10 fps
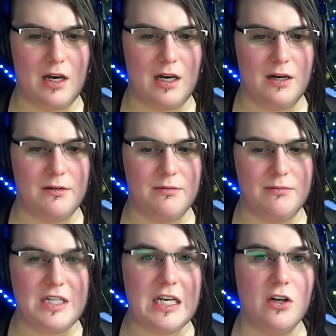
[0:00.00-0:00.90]
uh,
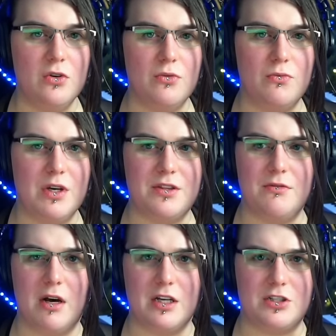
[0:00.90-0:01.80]
deal
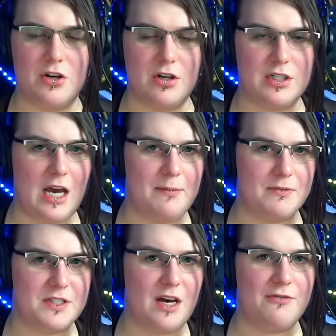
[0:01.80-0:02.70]
with a certain
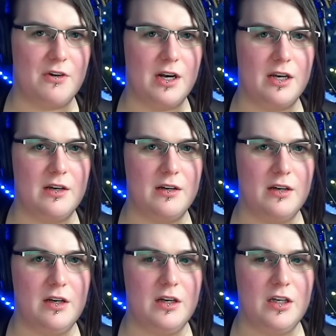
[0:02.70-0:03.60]
type of suffering.
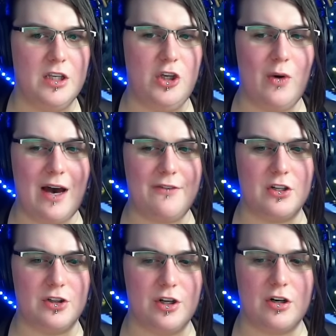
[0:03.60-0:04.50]
You
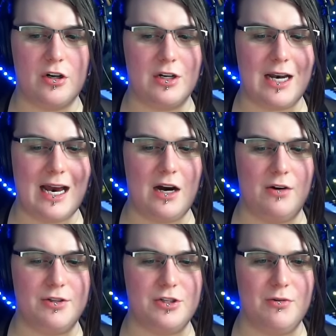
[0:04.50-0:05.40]
have to learn
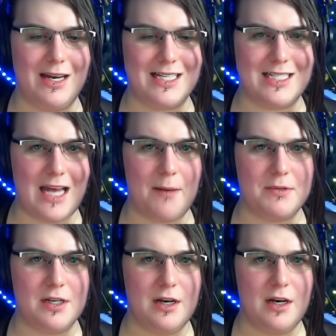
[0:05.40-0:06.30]
how to
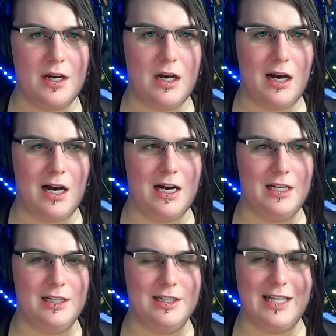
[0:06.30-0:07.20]
accept
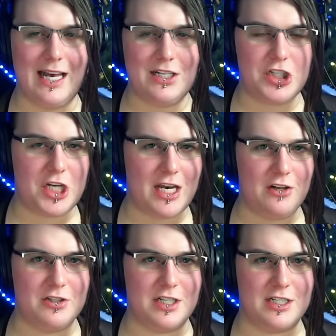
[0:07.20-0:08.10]
uh, less
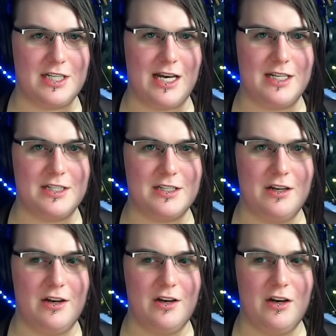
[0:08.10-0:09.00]
channel
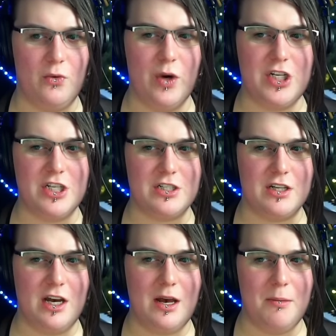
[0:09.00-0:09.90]
success, which
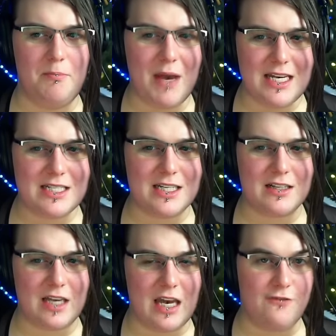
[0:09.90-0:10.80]
is
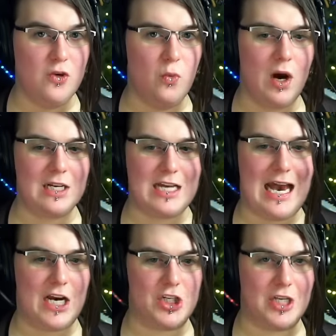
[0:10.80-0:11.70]
basically if you want
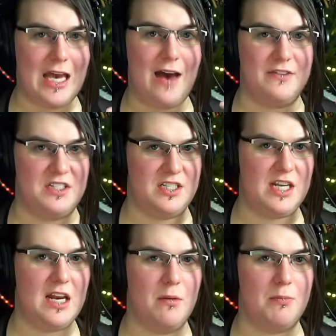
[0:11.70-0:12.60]
to actually have a
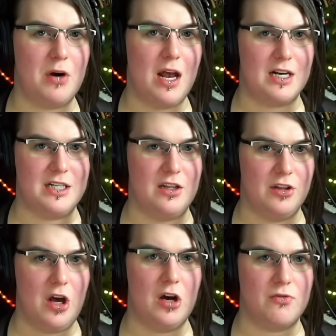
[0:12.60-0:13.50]
sustainable product in
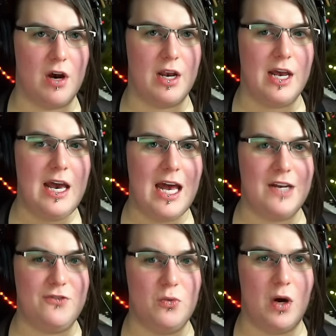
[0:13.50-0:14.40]
the long run,
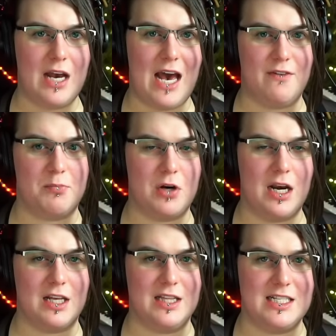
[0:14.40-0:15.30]
and if you want to have a
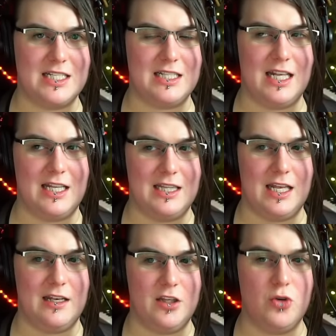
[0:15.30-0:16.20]
product that's that
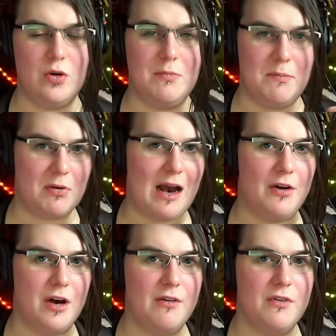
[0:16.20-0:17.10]
that you can be
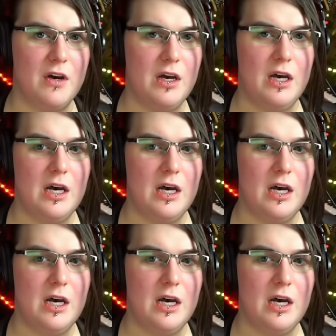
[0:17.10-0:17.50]
proud of